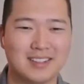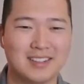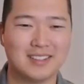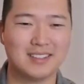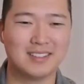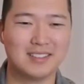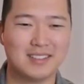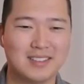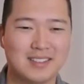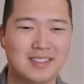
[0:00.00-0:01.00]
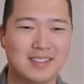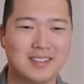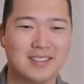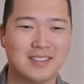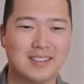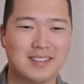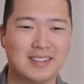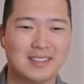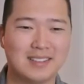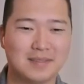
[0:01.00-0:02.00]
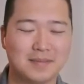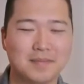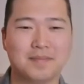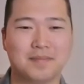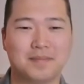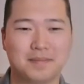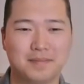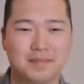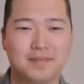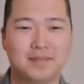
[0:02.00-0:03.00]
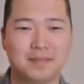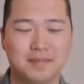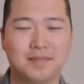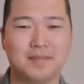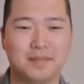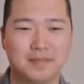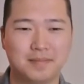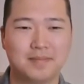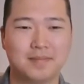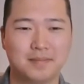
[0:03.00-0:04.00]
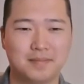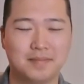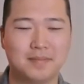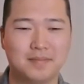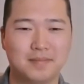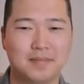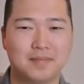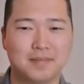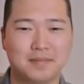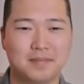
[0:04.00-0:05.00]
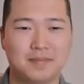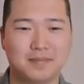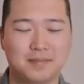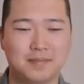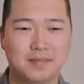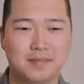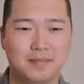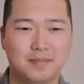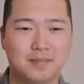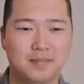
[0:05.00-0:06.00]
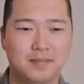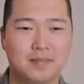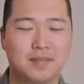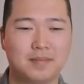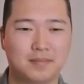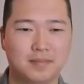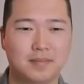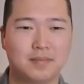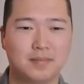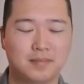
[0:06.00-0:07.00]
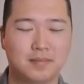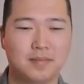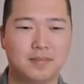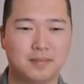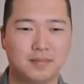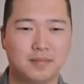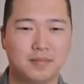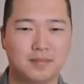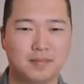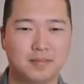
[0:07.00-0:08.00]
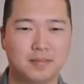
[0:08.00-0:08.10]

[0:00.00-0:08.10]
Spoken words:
[no speech]